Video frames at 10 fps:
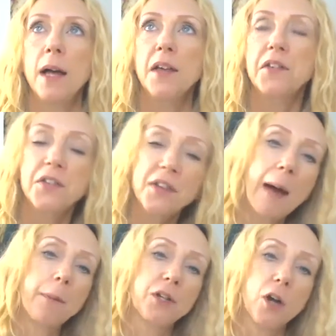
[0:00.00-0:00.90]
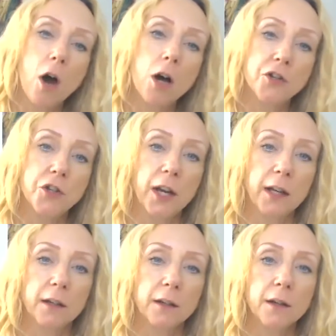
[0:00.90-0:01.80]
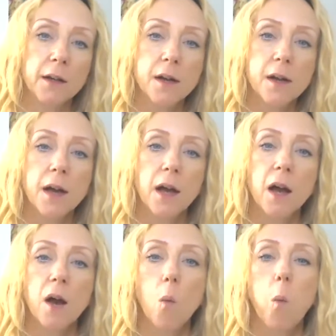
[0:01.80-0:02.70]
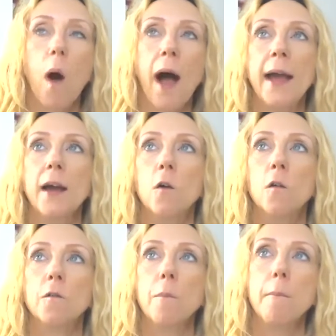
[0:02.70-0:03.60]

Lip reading: sabotaging way of